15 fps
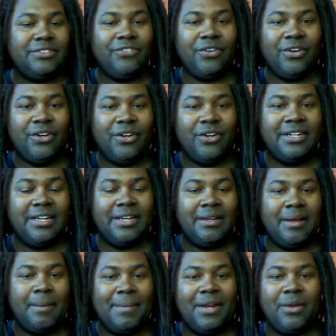for
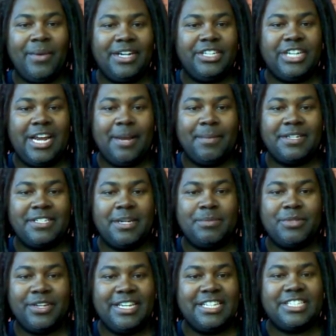the Middleweight
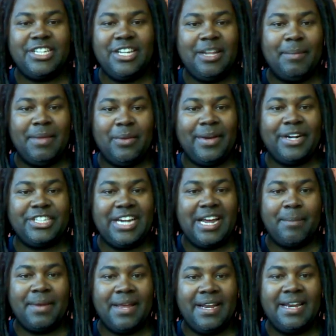Championship, so he's still a Middleweight
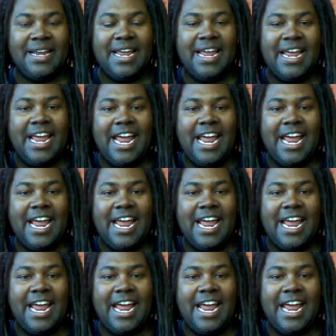champion.